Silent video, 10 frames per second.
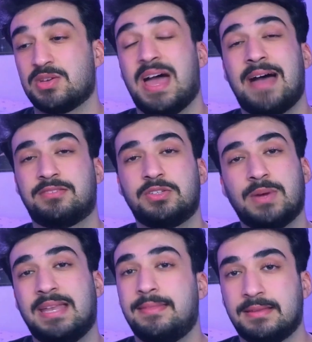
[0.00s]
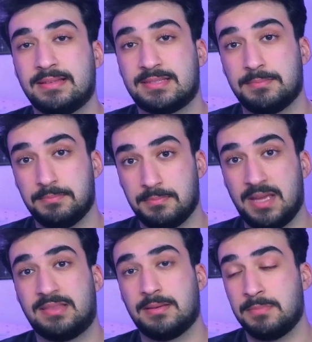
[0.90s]
So I have to do anything to
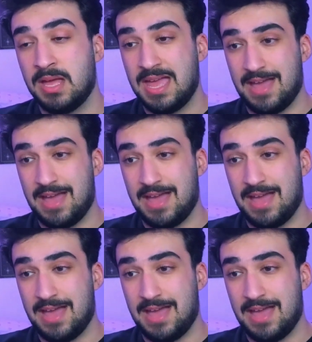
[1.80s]
make them